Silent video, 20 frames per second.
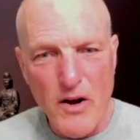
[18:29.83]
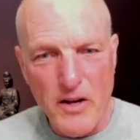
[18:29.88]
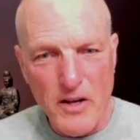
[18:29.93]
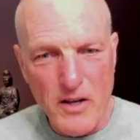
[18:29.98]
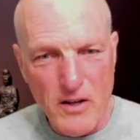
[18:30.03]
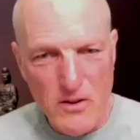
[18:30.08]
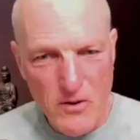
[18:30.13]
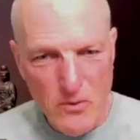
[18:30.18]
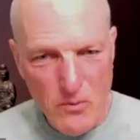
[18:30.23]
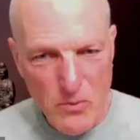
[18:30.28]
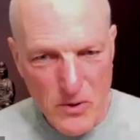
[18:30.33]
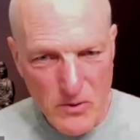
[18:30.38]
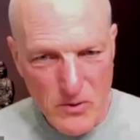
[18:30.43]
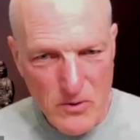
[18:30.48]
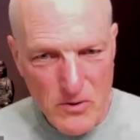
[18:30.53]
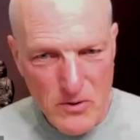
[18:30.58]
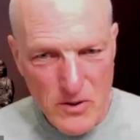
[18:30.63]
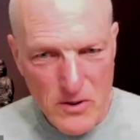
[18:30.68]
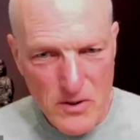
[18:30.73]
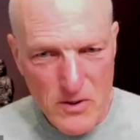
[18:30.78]
crying
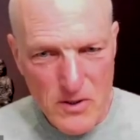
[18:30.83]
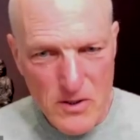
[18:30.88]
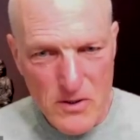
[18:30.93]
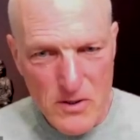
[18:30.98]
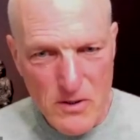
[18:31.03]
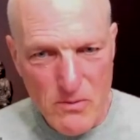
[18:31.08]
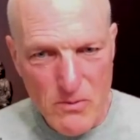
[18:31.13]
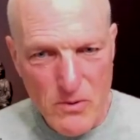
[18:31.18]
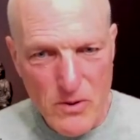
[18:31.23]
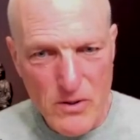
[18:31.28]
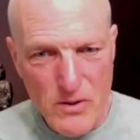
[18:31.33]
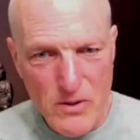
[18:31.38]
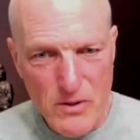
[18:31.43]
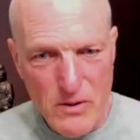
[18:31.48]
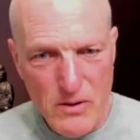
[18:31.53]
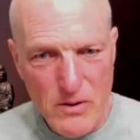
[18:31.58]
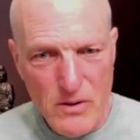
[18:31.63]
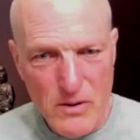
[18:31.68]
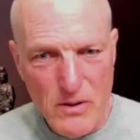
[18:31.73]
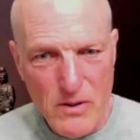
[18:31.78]
in the wilderness, as
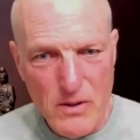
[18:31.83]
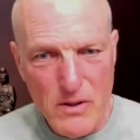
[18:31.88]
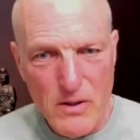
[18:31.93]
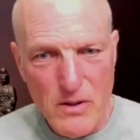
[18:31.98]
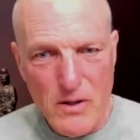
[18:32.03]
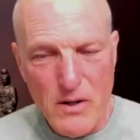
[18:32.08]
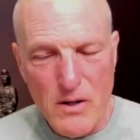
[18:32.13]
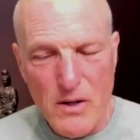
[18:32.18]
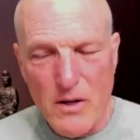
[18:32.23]
it were.